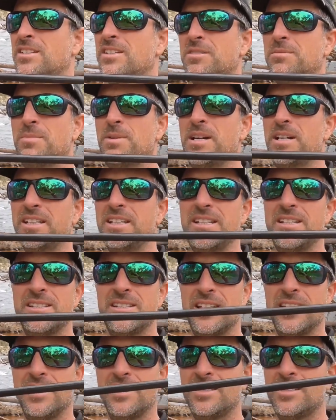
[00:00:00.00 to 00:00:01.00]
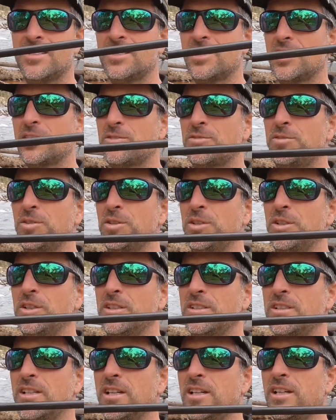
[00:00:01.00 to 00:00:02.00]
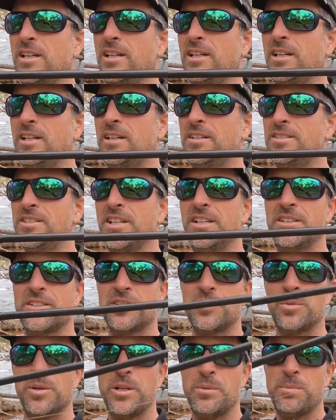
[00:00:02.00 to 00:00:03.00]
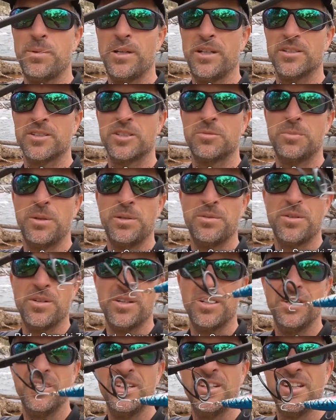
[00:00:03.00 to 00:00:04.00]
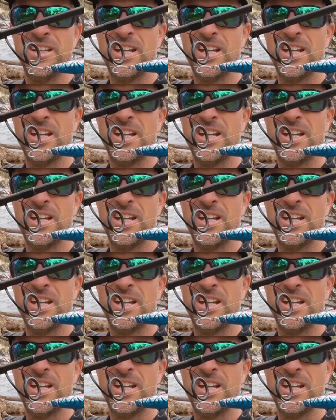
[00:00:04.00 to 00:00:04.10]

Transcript: Samaki Zing, 6 foot, uh, 10 to 20 pound spin rod.